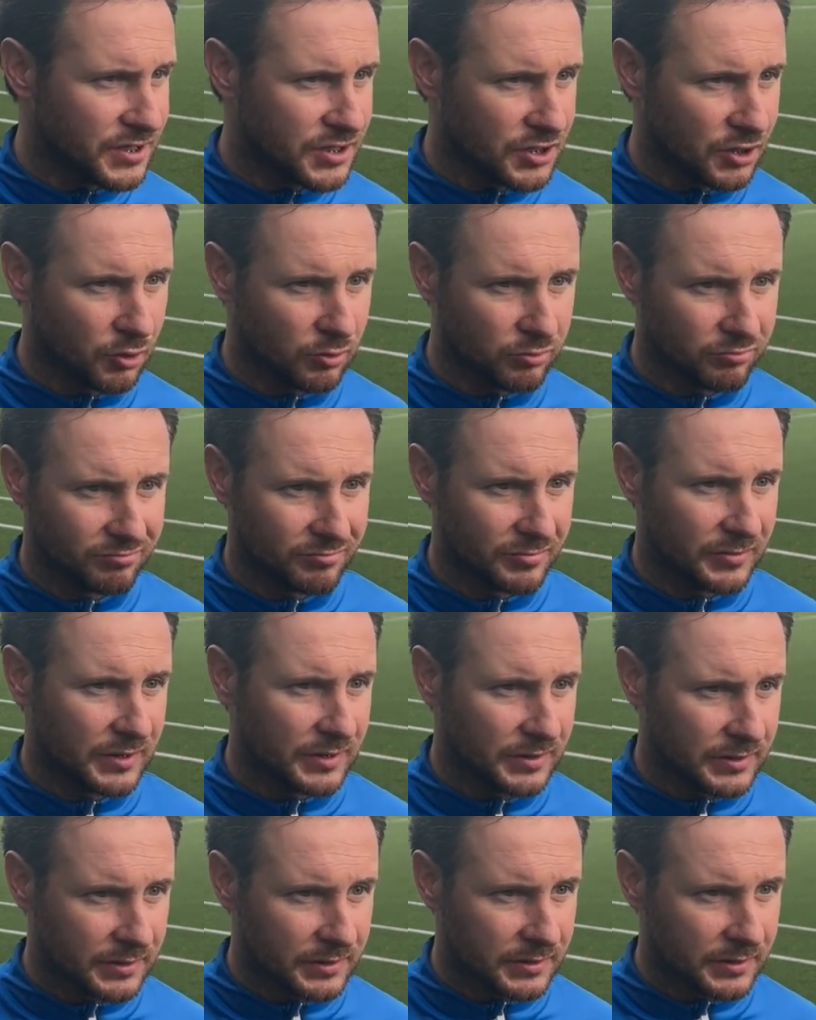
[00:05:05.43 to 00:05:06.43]
So,
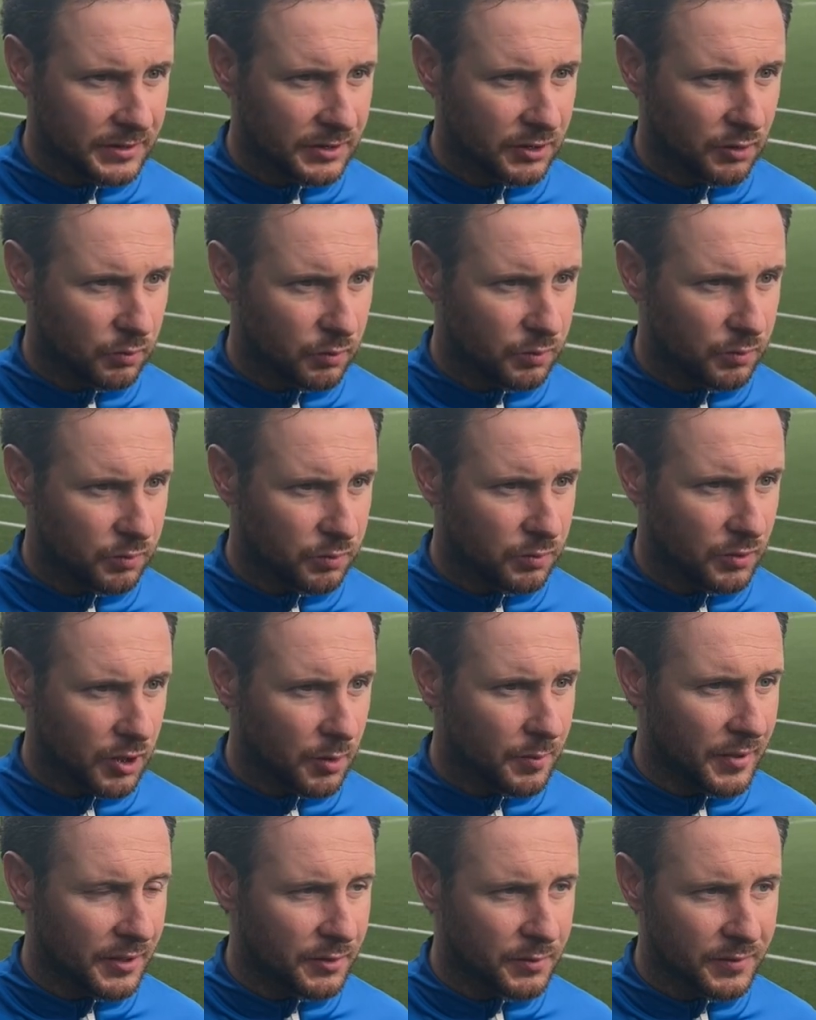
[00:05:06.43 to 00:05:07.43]
you know, we're
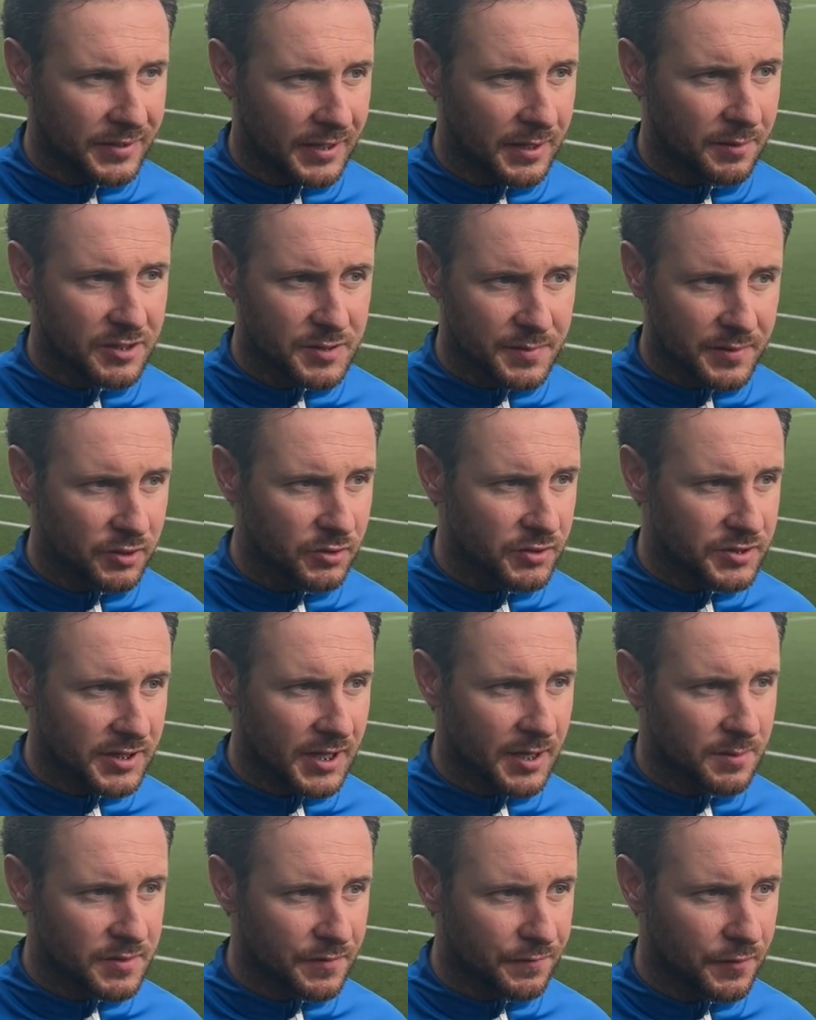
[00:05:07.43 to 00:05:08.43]
coming into a team that's been losing
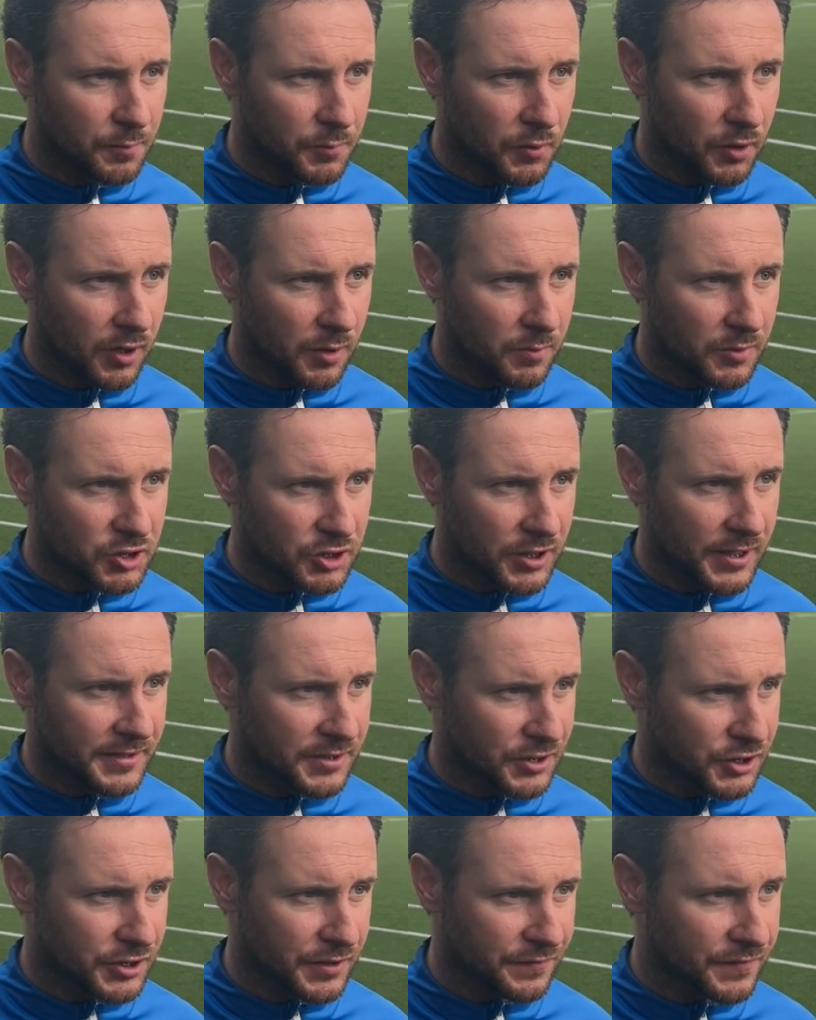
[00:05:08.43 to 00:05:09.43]
games of football, and we're trying
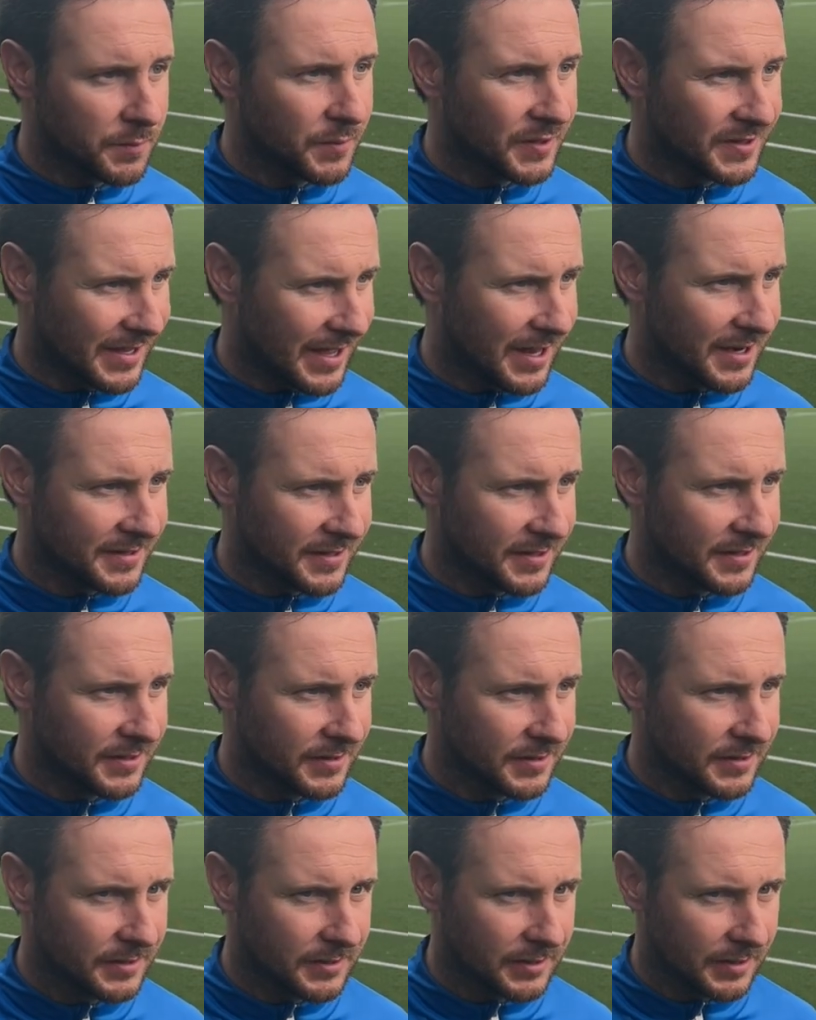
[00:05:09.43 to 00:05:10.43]
to shift the mentality
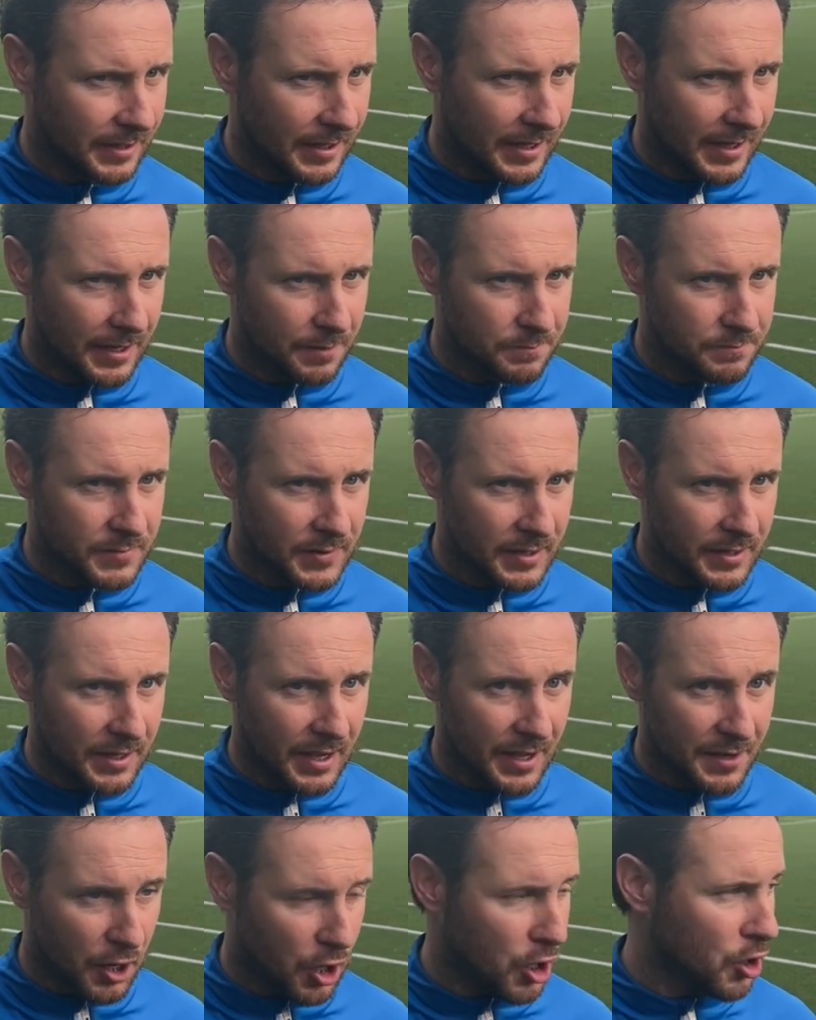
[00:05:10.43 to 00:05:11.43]

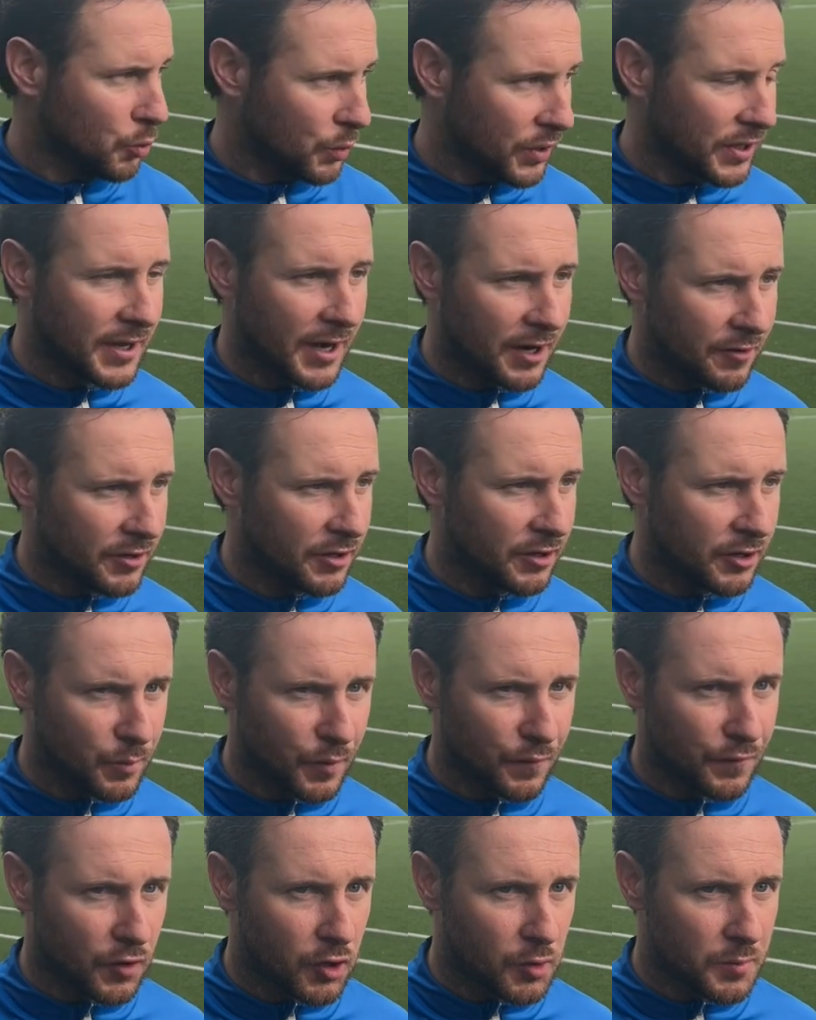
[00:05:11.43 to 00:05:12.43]
and how we carry out our
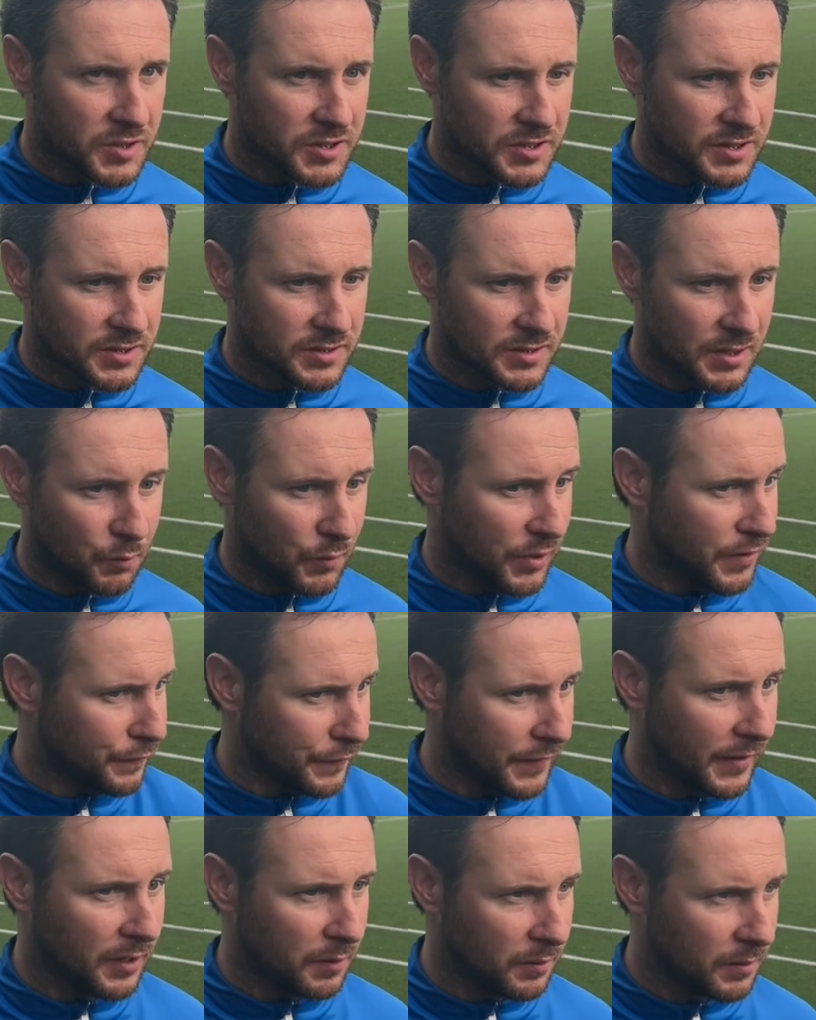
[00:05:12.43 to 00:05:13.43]
performances that we
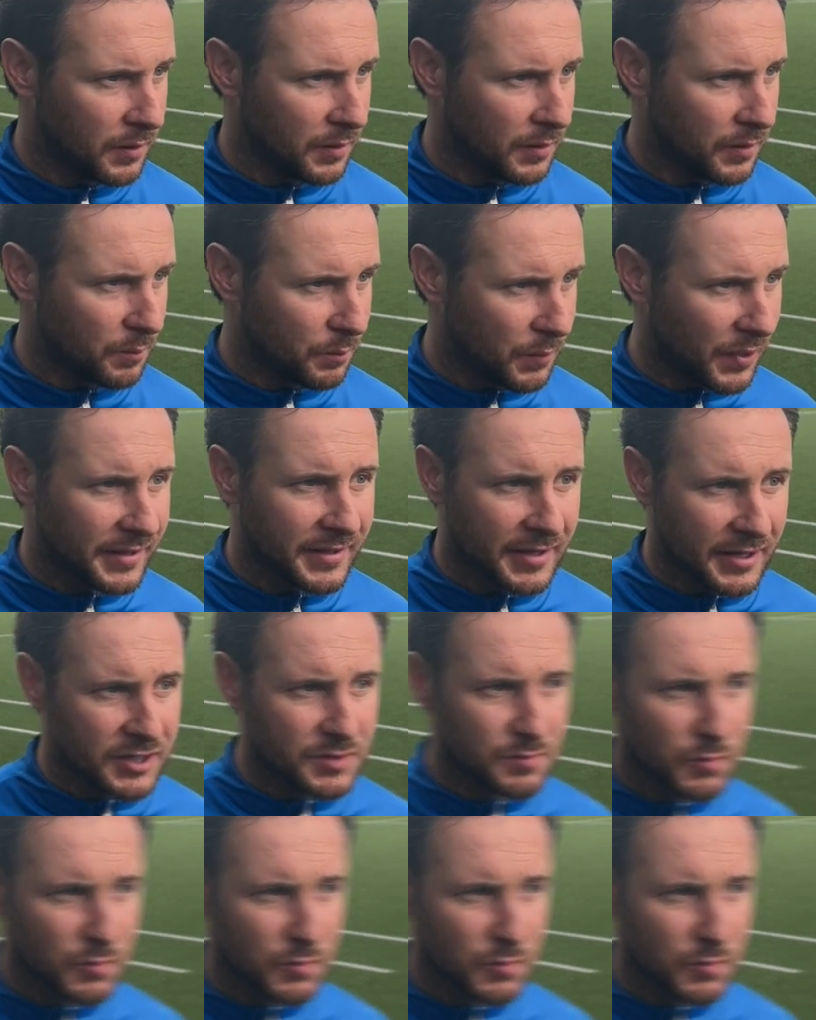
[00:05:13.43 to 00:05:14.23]
feel might get us